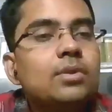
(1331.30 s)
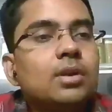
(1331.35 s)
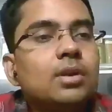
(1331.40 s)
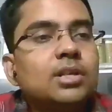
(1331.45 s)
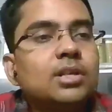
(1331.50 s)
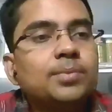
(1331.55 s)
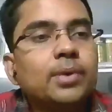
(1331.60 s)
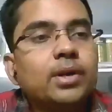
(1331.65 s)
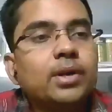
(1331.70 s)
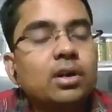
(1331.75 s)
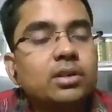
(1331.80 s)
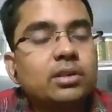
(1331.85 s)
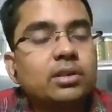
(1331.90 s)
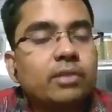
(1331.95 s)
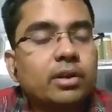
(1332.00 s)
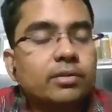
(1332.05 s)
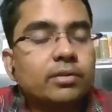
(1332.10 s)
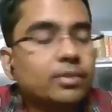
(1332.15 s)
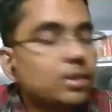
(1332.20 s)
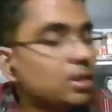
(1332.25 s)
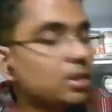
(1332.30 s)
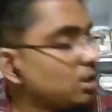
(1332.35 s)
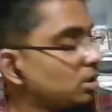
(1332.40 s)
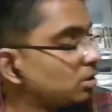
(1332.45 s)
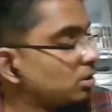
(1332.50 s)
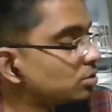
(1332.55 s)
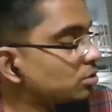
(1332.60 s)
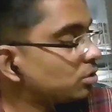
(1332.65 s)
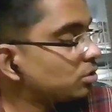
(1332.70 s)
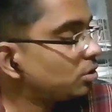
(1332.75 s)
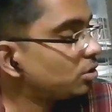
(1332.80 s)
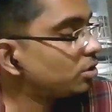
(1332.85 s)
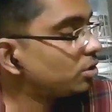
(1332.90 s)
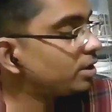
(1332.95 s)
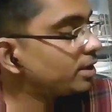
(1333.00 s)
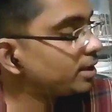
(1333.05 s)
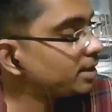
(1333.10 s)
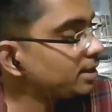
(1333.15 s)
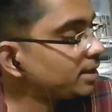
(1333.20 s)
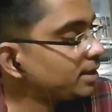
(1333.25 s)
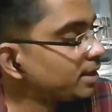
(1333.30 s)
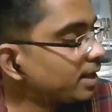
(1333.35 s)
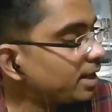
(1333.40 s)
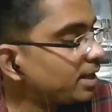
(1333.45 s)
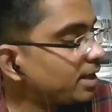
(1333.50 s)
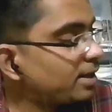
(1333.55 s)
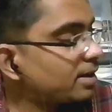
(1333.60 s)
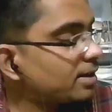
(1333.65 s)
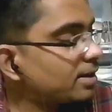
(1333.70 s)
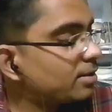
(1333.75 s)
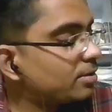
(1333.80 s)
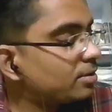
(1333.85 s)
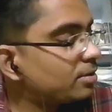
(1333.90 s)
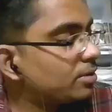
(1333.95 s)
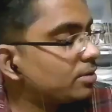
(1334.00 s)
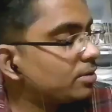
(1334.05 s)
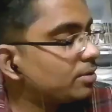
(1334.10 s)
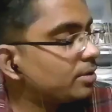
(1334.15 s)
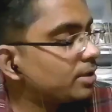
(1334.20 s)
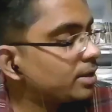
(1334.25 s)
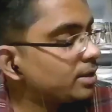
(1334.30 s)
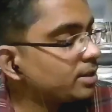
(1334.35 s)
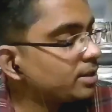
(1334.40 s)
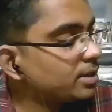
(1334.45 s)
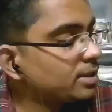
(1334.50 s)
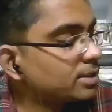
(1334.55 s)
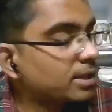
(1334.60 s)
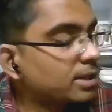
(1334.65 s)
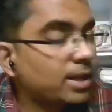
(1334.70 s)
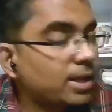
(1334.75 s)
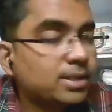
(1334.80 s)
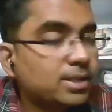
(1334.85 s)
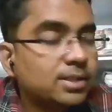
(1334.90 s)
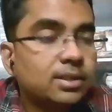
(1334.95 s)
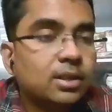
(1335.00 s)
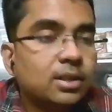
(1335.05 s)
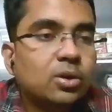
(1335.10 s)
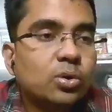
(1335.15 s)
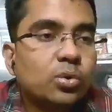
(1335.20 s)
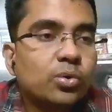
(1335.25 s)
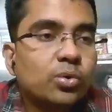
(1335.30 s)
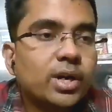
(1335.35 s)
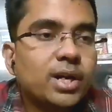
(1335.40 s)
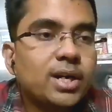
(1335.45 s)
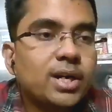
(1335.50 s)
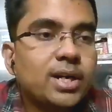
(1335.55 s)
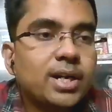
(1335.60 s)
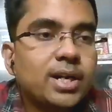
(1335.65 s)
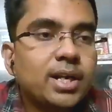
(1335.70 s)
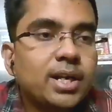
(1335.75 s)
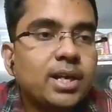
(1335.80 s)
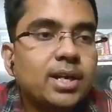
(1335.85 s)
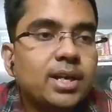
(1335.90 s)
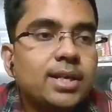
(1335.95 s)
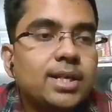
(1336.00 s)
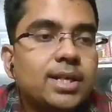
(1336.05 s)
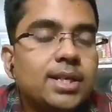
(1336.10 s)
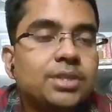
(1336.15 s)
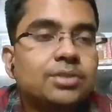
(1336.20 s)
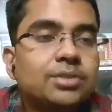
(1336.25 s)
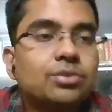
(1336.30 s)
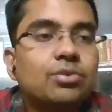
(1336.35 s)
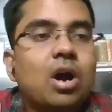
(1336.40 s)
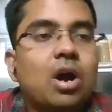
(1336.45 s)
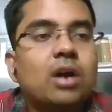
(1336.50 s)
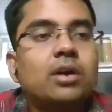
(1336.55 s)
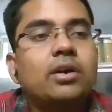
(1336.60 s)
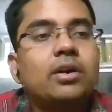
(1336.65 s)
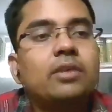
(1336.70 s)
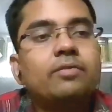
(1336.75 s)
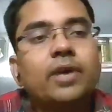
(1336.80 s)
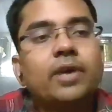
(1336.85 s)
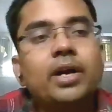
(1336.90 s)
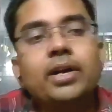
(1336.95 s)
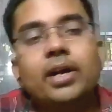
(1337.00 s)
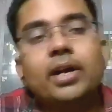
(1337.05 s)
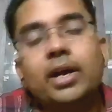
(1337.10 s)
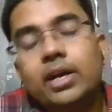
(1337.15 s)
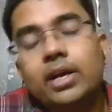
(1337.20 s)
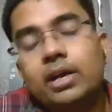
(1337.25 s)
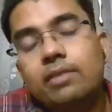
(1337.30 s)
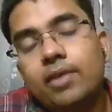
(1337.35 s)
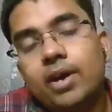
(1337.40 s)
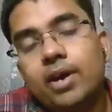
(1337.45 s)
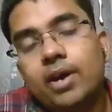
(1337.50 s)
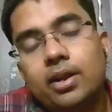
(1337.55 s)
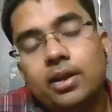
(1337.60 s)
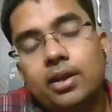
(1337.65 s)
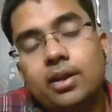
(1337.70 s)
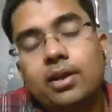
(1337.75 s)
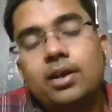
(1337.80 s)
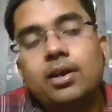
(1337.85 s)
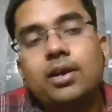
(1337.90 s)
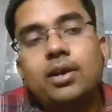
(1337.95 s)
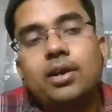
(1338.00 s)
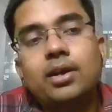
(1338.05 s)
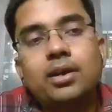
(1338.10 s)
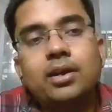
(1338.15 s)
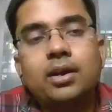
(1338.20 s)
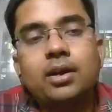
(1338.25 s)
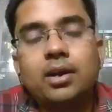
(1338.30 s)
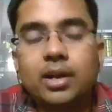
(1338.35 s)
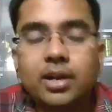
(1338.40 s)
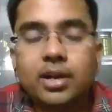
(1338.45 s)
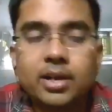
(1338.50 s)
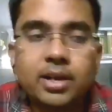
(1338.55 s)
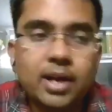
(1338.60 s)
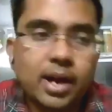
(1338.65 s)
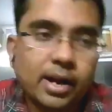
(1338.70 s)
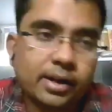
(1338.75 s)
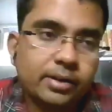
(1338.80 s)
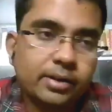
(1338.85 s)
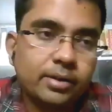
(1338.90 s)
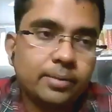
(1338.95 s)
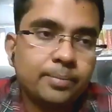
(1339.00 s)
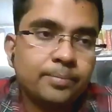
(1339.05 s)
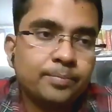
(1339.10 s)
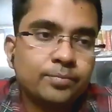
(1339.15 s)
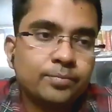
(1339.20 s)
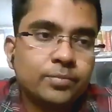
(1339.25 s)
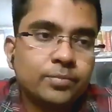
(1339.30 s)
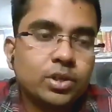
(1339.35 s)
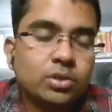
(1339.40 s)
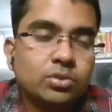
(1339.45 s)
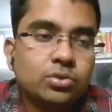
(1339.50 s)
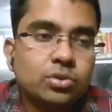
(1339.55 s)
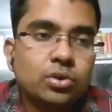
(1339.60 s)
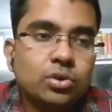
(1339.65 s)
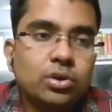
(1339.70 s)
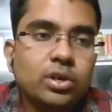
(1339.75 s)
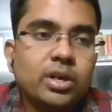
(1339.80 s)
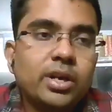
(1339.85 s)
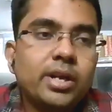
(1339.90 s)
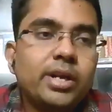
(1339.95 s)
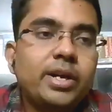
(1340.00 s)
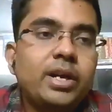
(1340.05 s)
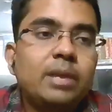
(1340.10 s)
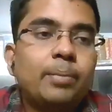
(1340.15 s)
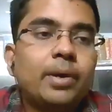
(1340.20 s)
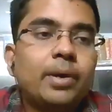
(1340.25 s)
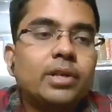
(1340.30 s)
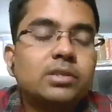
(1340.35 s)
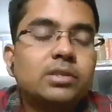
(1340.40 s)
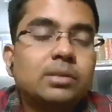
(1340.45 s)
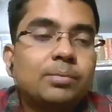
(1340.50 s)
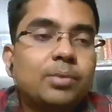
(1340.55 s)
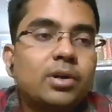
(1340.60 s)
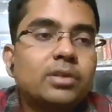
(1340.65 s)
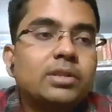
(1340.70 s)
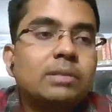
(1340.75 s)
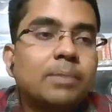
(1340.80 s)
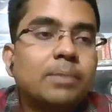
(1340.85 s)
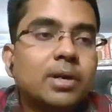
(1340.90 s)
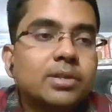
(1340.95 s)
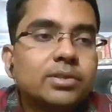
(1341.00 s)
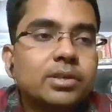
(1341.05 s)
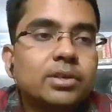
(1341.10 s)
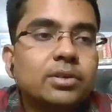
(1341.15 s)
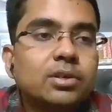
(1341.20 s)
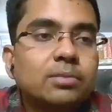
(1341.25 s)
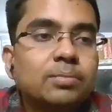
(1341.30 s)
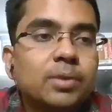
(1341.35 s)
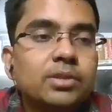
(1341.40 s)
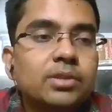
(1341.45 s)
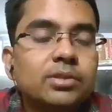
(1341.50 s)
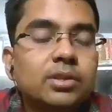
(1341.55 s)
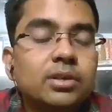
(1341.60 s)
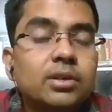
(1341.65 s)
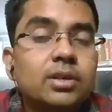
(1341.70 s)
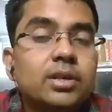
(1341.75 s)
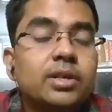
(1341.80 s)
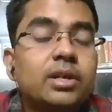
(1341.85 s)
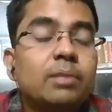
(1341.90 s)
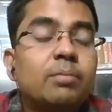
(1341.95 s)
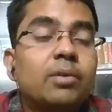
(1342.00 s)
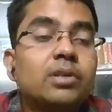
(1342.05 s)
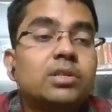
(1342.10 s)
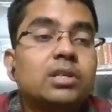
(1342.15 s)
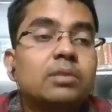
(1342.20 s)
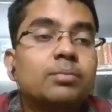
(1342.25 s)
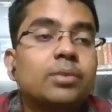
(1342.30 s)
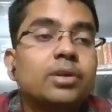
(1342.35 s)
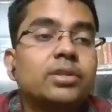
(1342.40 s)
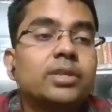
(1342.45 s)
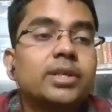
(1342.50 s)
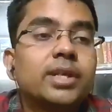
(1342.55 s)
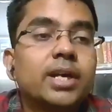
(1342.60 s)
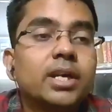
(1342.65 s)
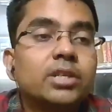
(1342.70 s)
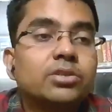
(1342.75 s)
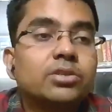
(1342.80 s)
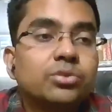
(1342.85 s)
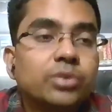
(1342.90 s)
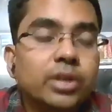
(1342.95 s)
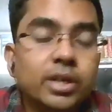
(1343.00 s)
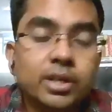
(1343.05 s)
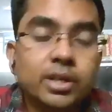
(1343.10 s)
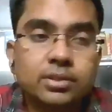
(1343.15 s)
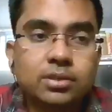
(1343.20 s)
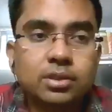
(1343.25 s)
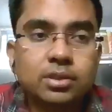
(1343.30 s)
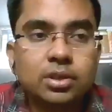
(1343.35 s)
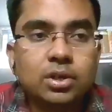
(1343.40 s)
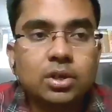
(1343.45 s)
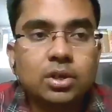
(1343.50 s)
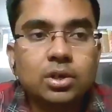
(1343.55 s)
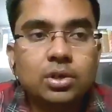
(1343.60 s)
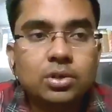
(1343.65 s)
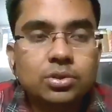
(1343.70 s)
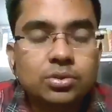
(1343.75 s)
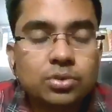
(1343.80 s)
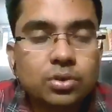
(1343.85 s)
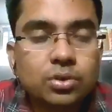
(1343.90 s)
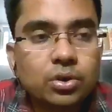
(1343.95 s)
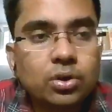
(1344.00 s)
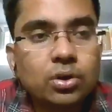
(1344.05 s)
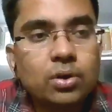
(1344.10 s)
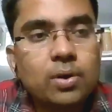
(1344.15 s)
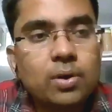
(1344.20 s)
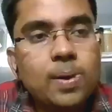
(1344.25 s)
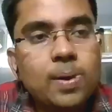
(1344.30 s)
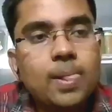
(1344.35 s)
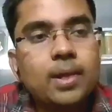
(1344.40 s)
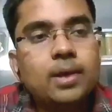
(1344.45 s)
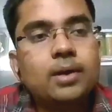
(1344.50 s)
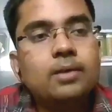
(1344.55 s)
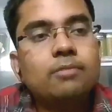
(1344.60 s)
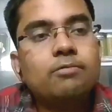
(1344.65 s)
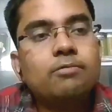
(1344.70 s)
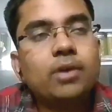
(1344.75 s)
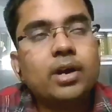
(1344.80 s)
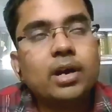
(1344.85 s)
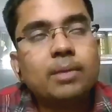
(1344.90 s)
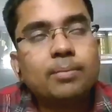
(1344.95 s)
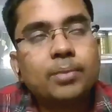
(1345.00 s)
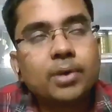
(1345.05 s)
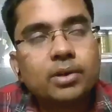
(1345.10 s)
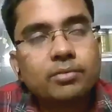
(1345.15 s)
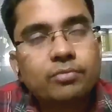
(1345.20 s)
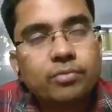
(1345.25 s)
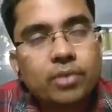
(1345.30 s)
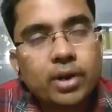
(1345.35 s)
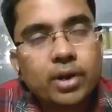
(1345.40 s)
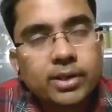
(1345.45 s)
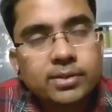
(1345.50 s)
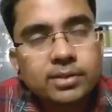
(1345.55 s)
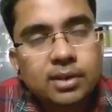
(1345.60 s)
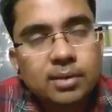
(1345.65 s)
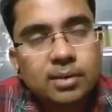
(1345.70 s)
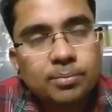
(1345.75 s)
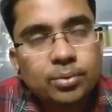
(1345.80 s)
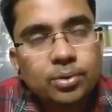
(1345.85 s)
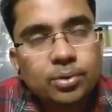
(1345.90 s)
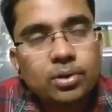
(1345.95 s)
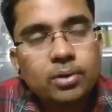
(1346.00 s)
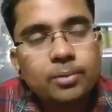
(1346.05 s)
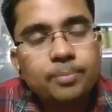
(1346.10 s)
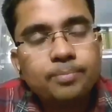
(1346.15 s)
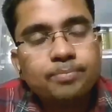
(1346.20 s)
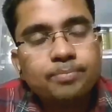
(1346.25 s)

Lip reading: Husband or the wife. So here, in this case, the cruelty is not defined anywhere under any act. So it depends upon the person to person. It depends upon the case to case. So for example,